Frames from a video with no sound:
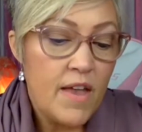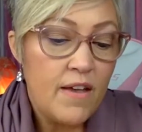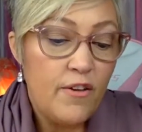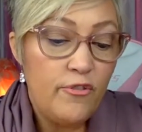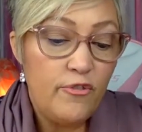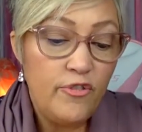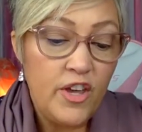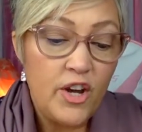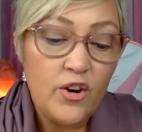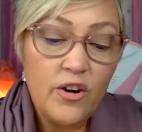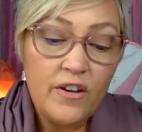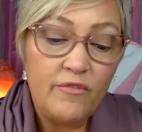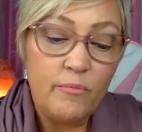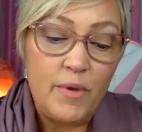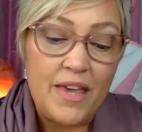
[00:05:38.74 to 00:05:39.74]
Fear
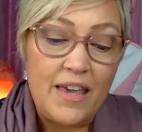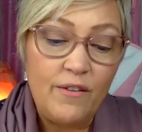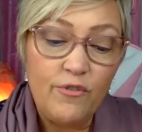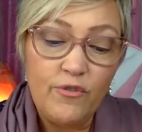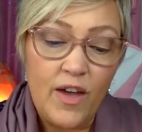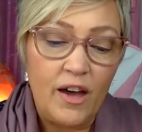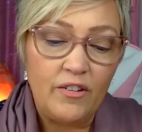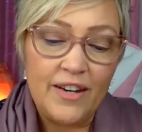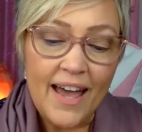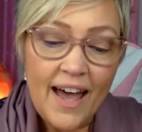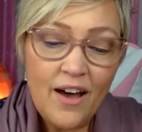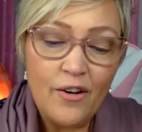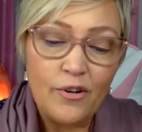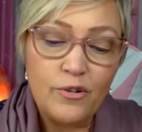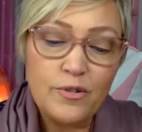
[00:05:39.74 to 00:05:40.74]
of being found
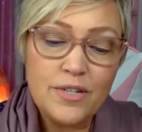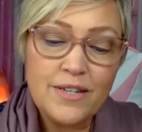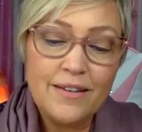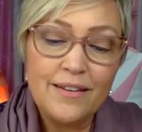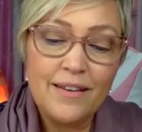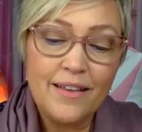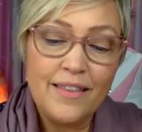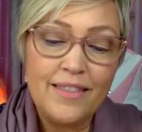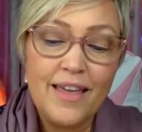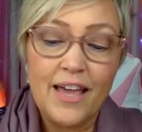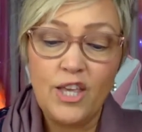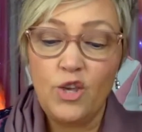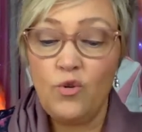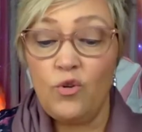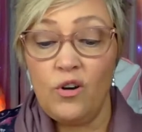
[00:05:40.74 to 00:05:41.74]
out that
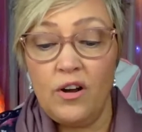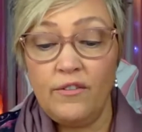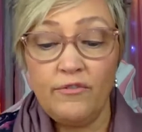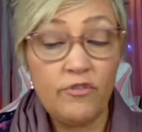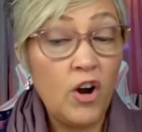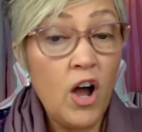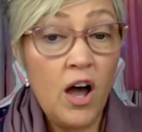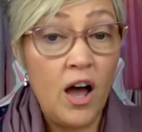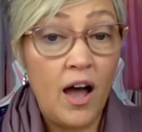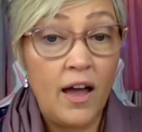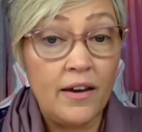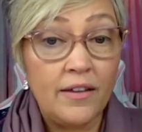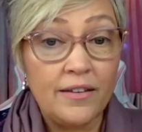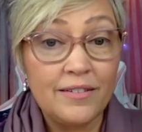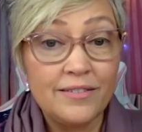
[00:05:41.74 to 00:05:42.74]
you're a
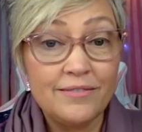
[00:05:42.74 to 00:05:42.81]
fraud.